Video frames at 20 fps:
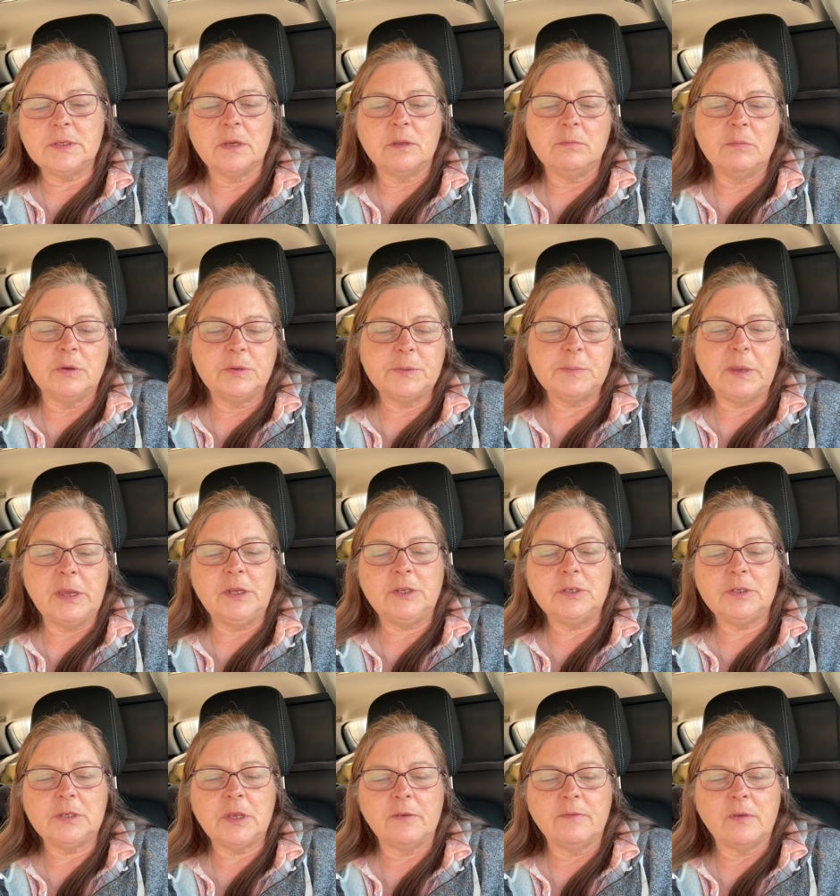on most
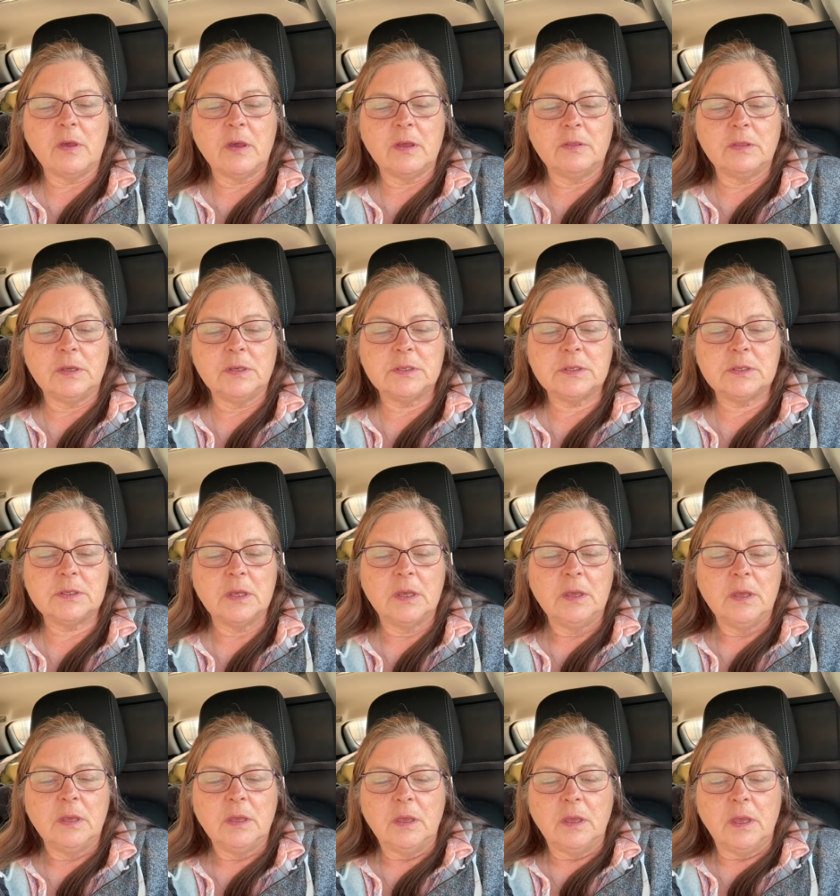pages, I've got this
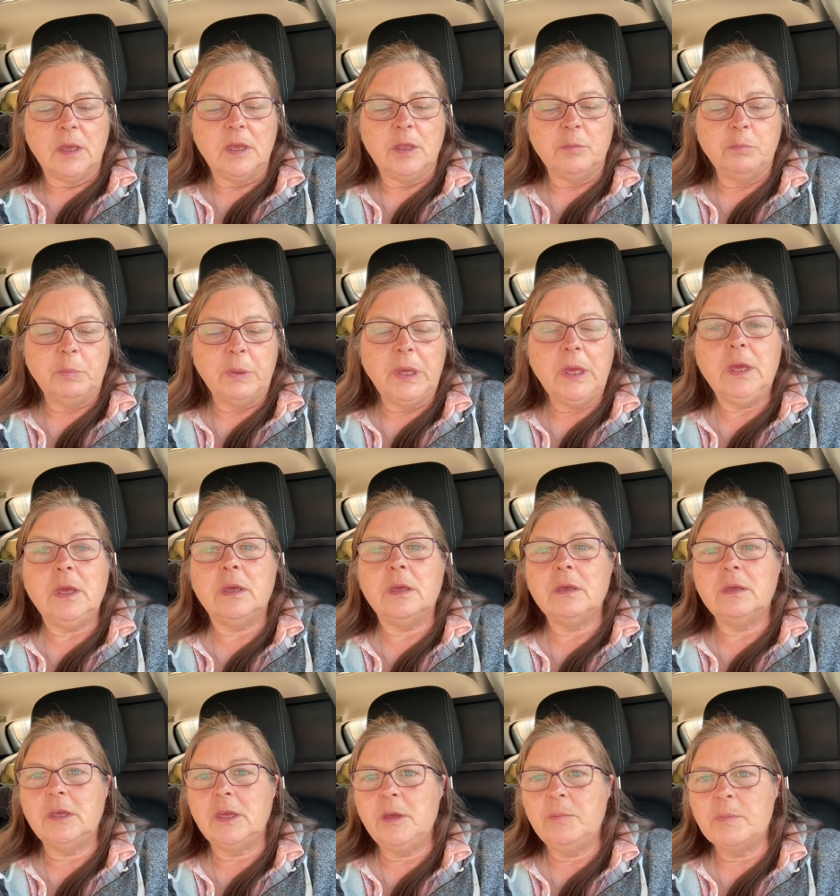in
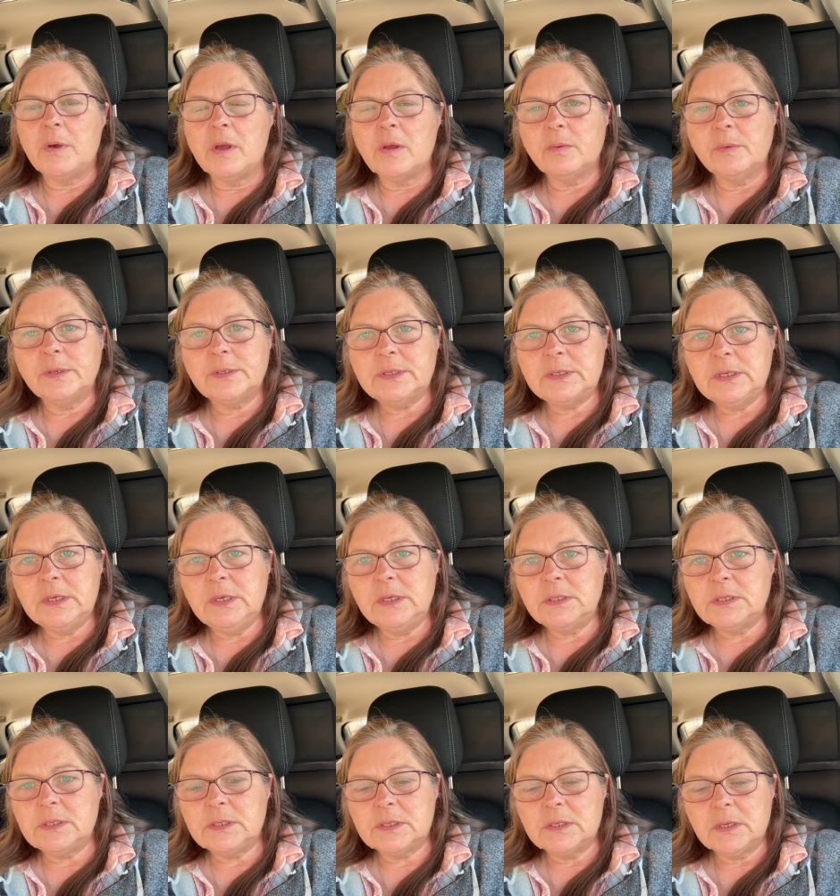pink, keep all
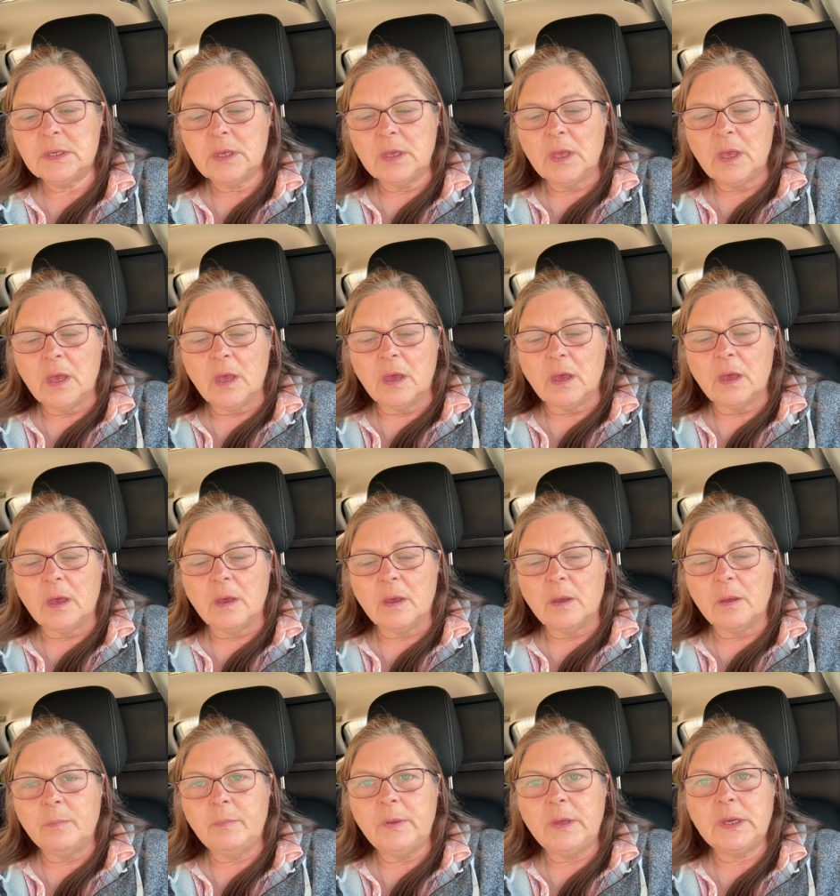receipts,
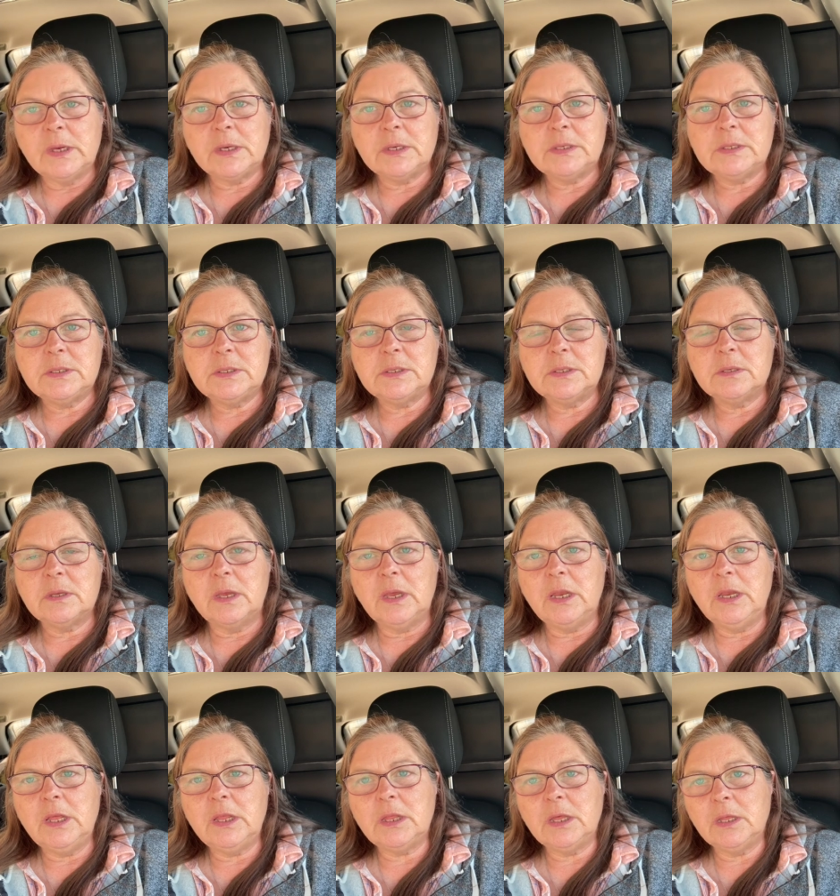uh, because
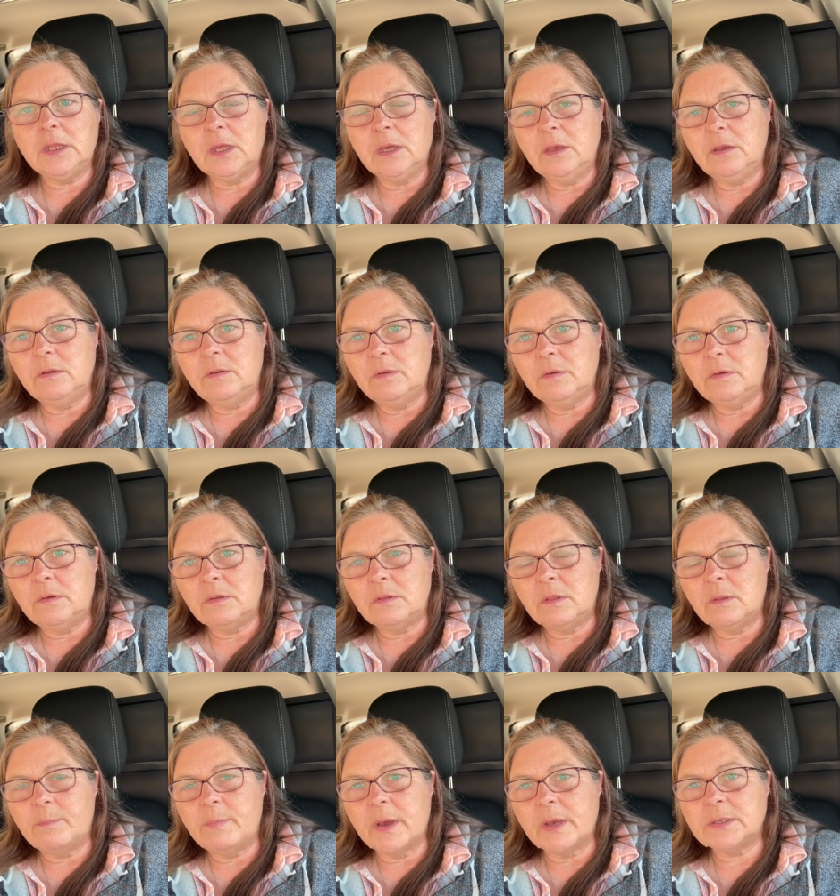anything that you do to
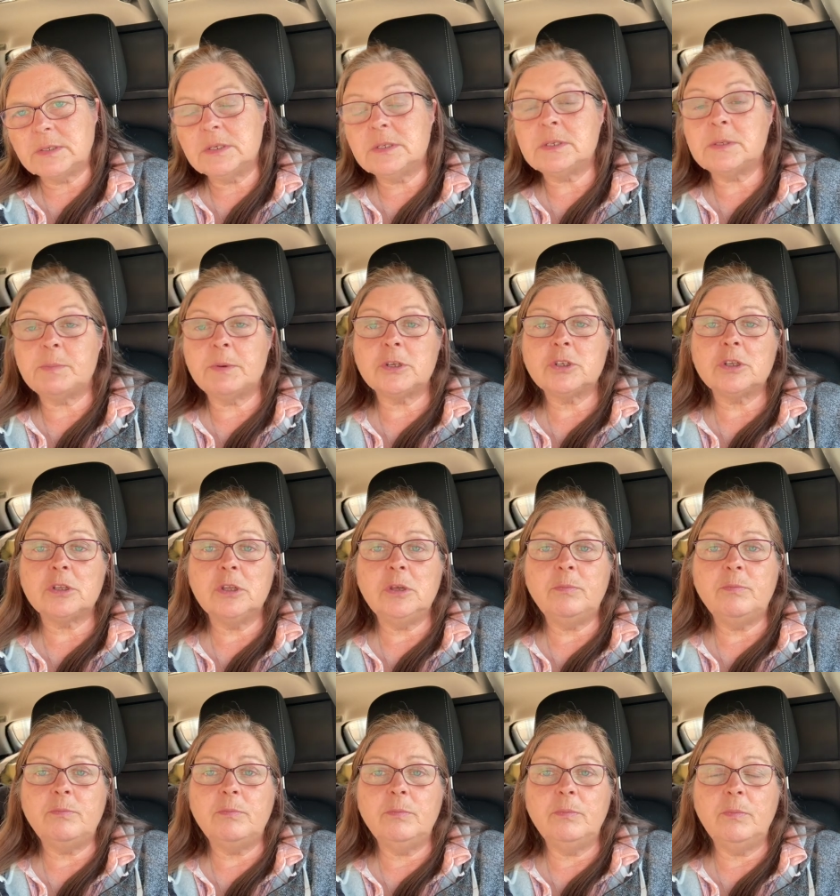the bus, especially
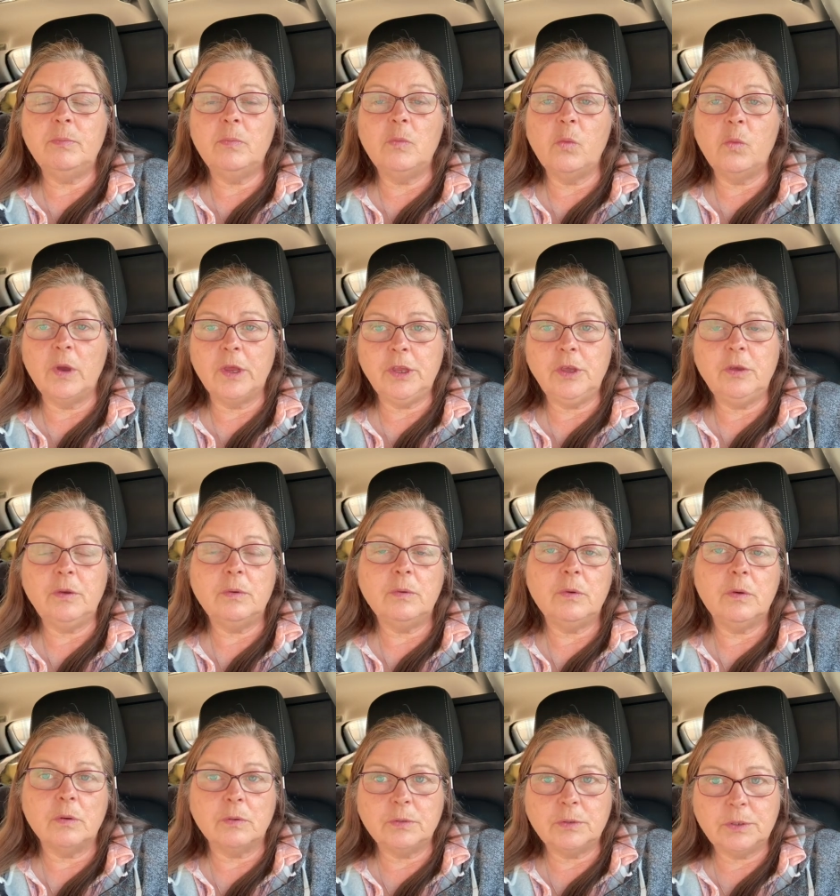when you
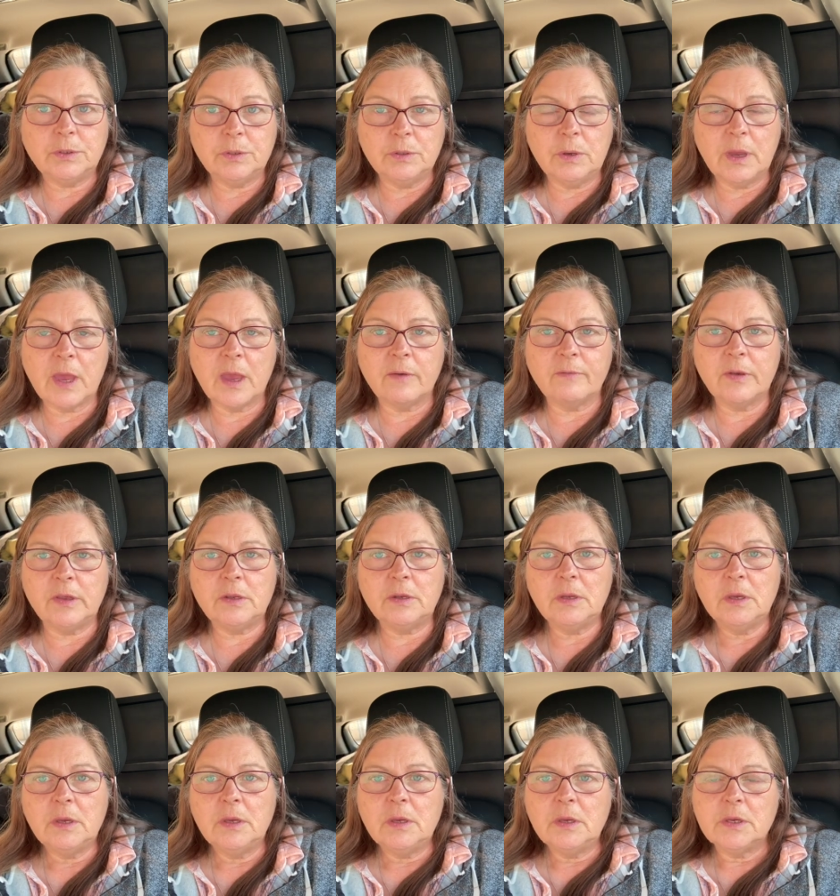go to have it
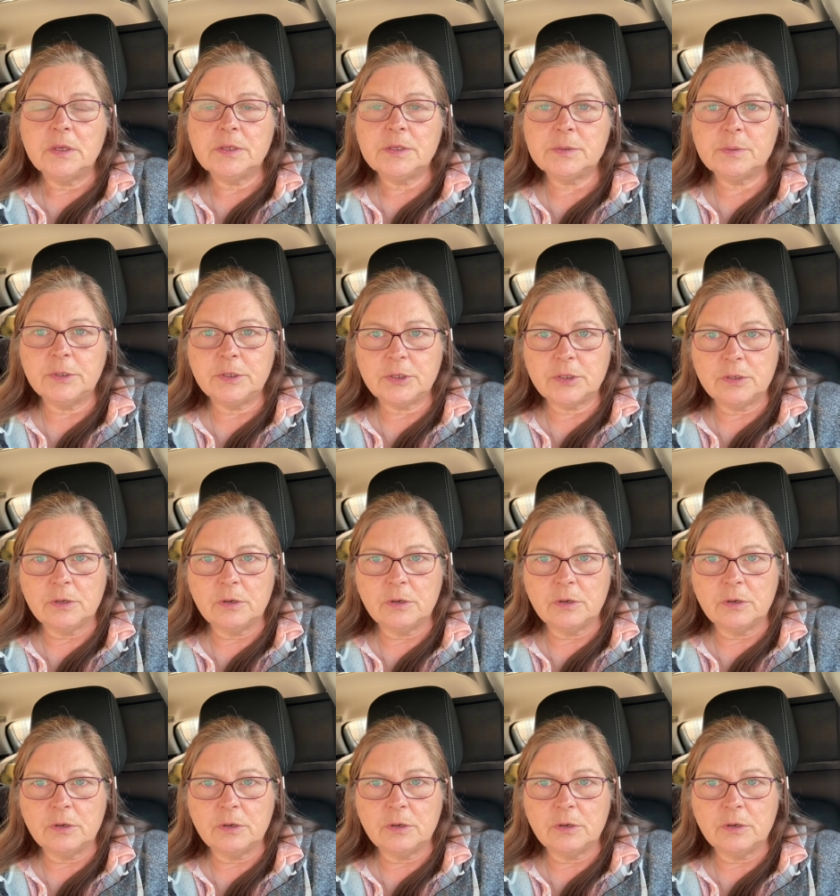switched